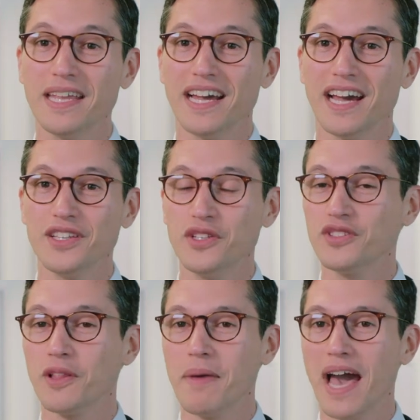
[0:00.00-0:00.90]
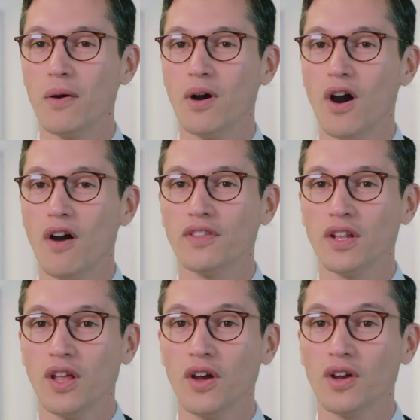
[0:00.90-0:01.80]
beta uses the power of the
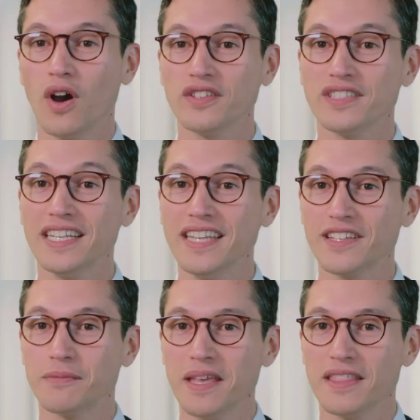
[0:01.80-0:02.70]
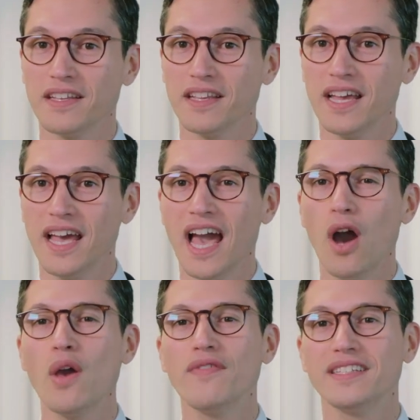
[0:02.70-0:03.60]
low-cost index method.
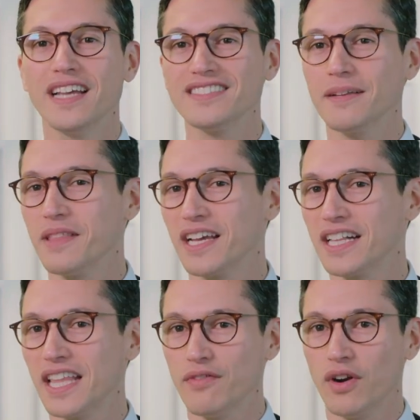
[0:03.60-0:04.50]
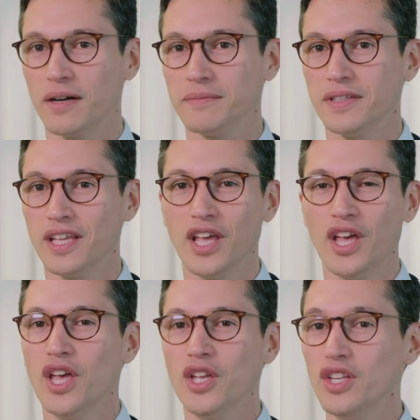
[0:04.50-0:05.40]
However, it does something cleverer.
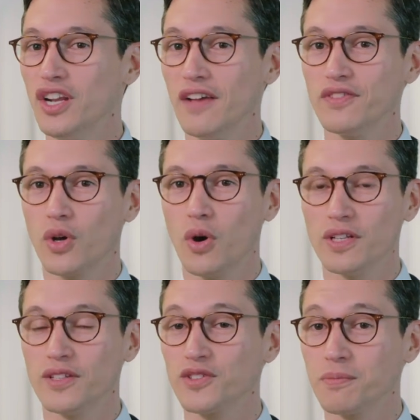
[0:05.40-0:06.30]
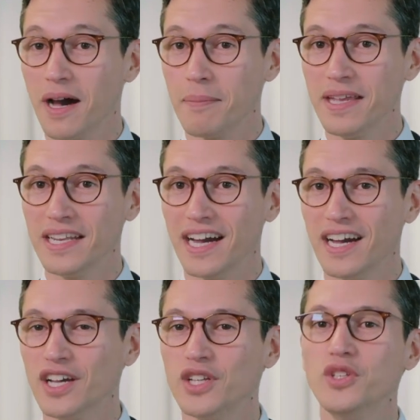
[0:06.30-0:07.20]
You don't have to call it smart beta,
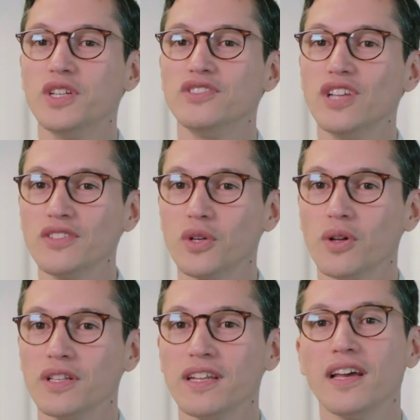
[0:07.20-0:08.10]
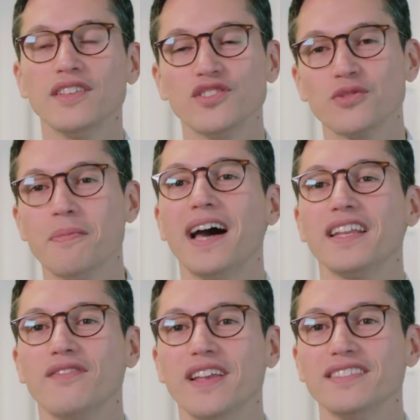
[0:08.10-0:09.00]
you can just call it smart
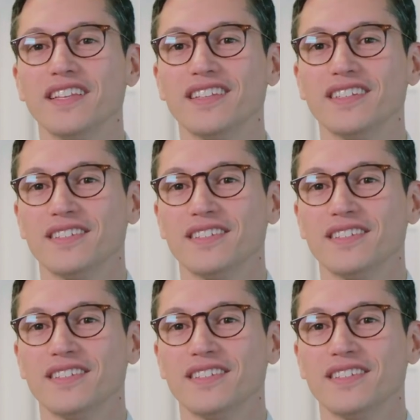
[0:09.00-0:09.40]
investing.